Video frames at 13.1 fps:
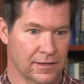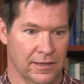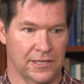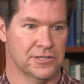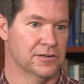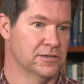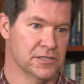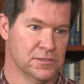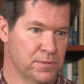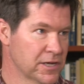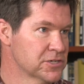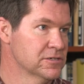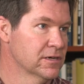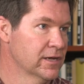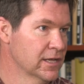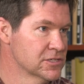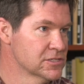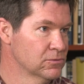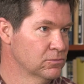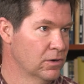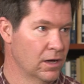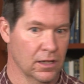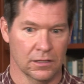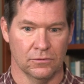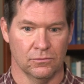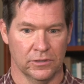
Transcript: they turned his picture against the wall and